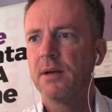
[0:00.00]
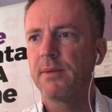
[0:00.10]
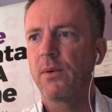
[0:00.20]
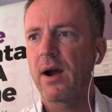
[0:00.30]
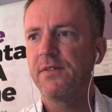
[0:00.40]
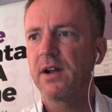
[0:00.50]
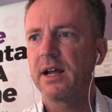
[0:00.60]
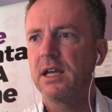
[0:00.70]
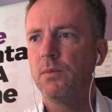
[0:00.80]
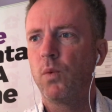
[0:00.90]
My wife and
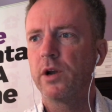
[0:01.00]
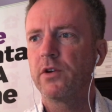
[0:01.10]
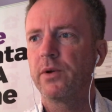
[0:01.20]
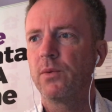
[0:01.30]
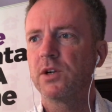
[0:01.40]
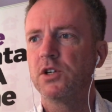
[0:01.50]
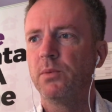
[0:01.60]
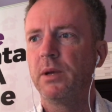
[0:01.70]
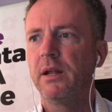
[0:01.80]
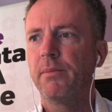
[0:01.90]
I keep wondering what you
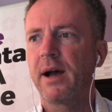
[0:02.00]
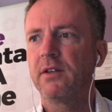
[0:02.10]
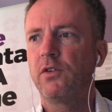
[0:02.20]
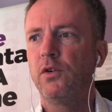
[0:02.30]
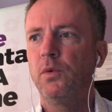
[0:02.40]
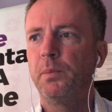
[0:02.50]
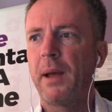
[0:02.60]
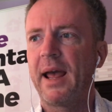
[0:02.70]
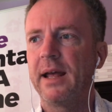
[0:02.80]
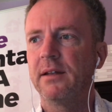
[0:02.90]
mean by two
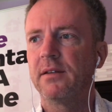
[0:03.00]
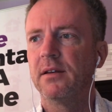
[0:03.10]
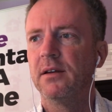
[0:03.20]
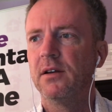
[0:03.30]
paint,